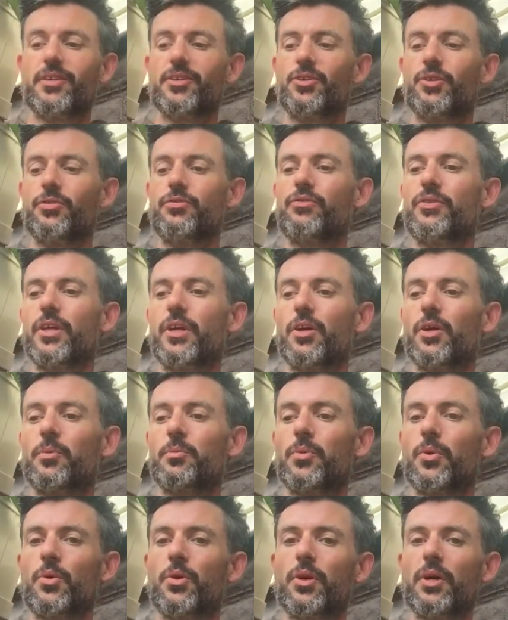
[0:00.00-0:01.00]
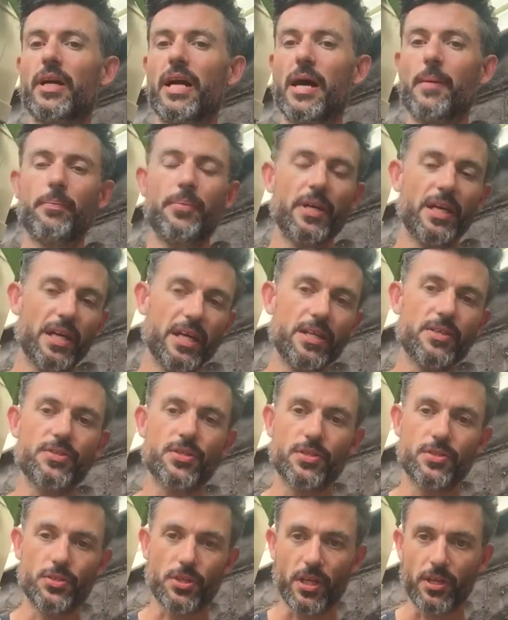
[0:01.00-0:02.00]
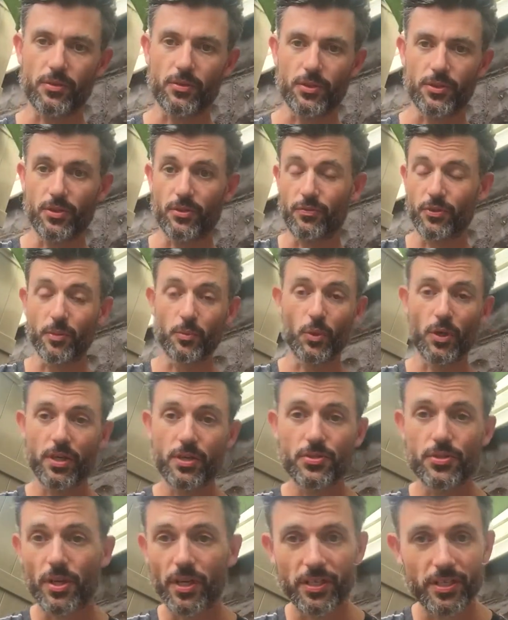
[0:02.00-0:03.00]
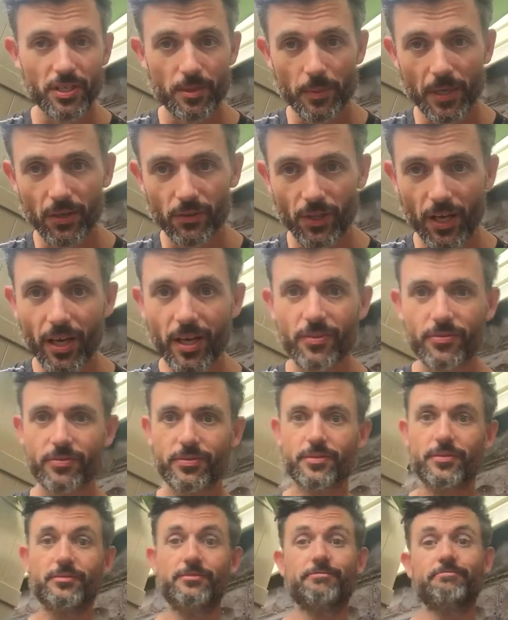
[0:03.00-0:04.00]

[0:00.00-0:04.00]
Do you feel more at peace in general? Do you feel more excited about life?